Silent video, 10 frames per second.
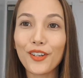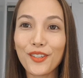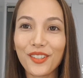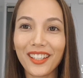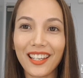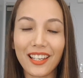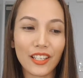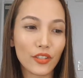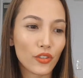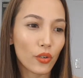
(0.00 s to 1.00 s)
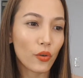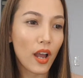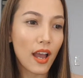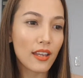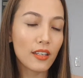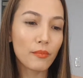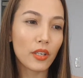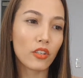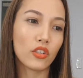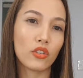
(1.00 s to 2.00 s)
Okay, so I am
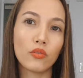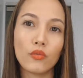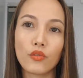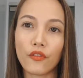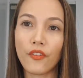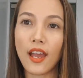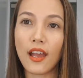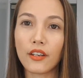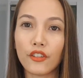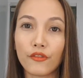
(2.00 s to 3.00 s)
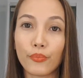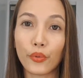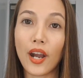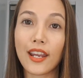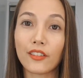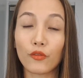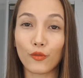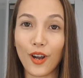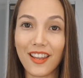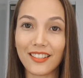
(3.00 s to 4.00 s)
a huge fan of bright
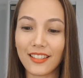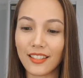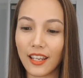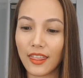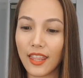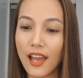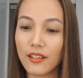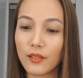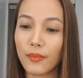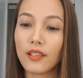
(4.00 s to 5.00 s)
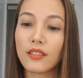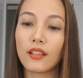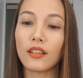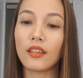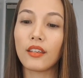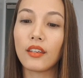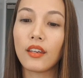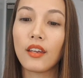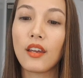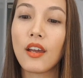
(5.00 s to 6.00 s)
reds, and that is basically
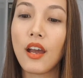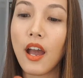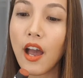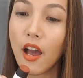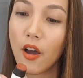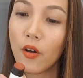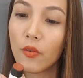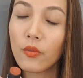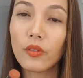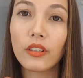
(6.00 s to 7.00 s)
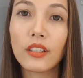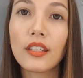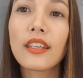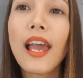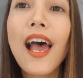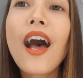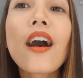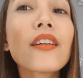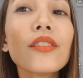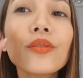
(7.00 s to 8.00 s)
how
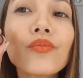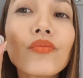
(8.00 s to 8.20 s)
LEANNE